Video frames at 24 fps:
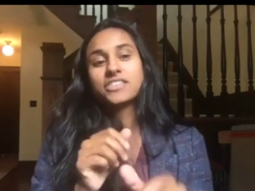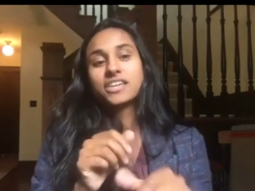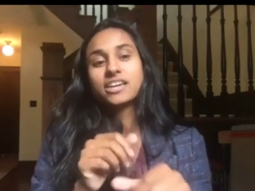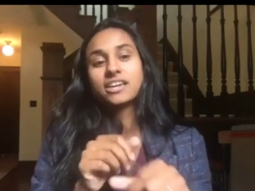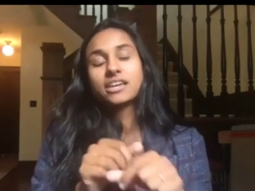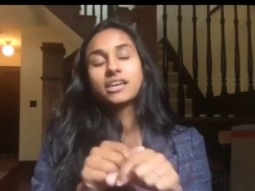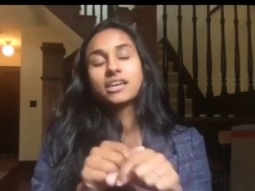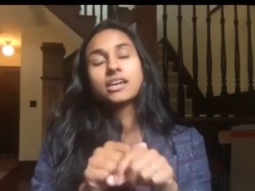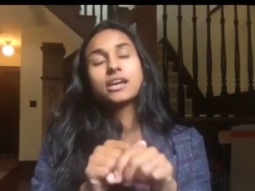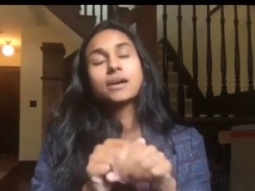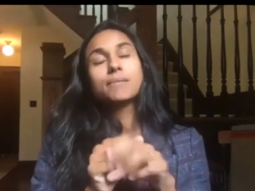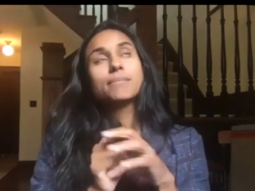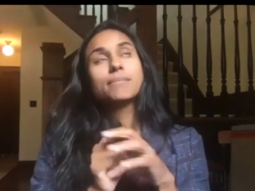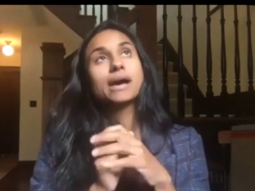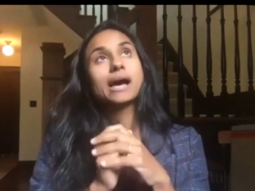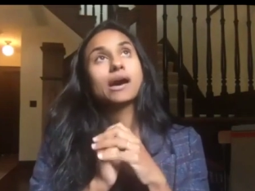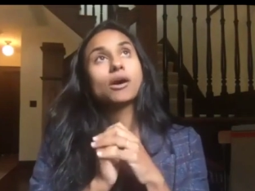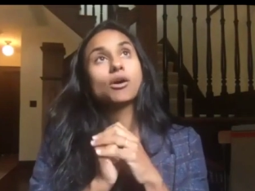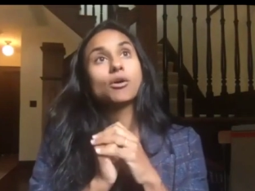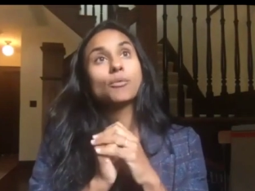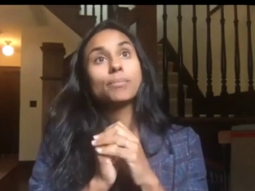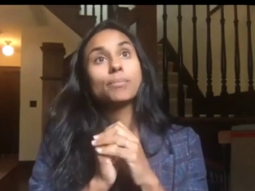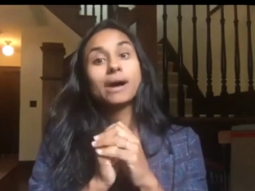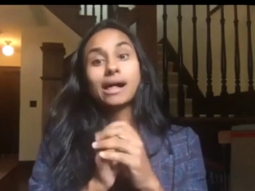to thinking
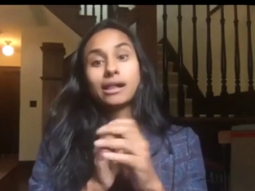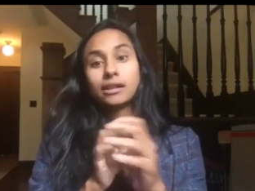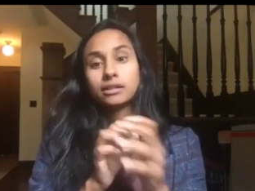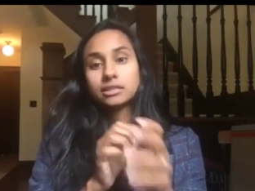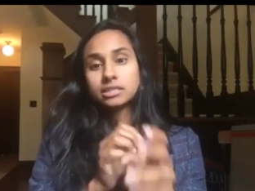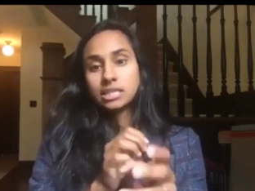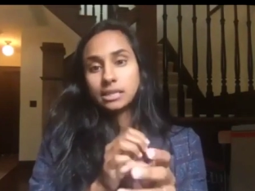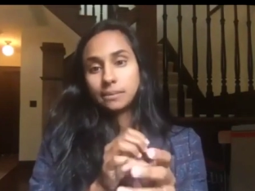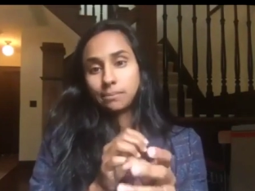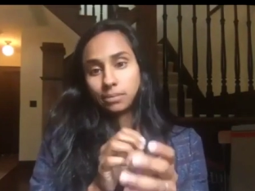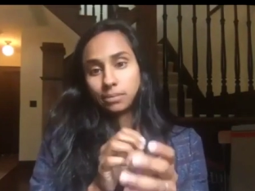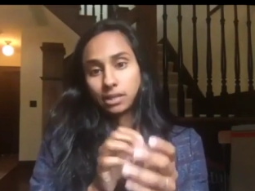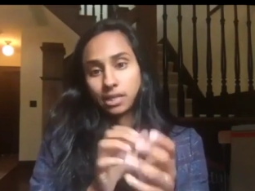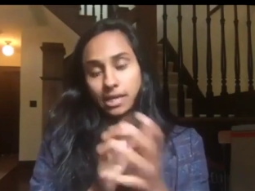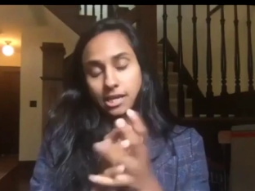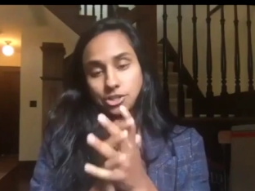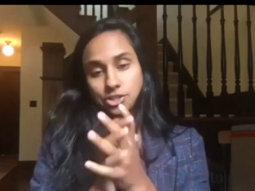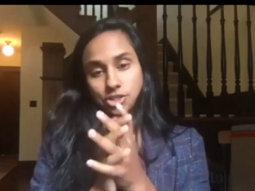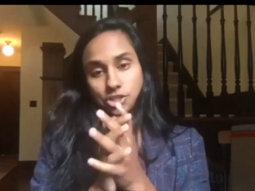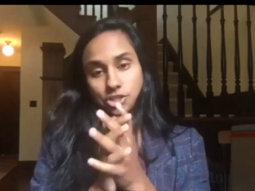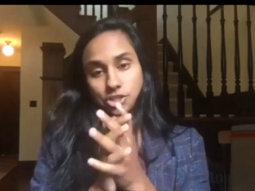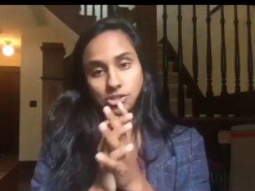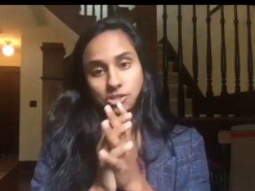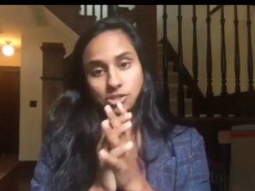about policy
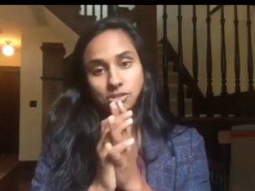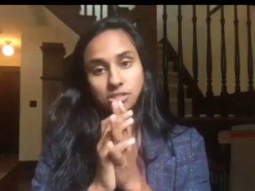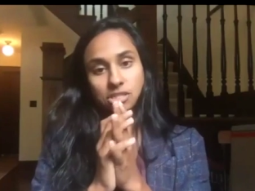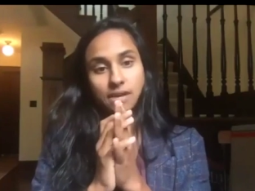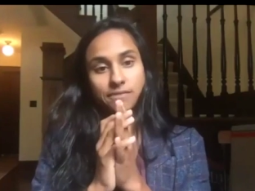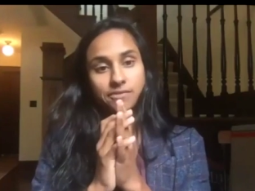implications.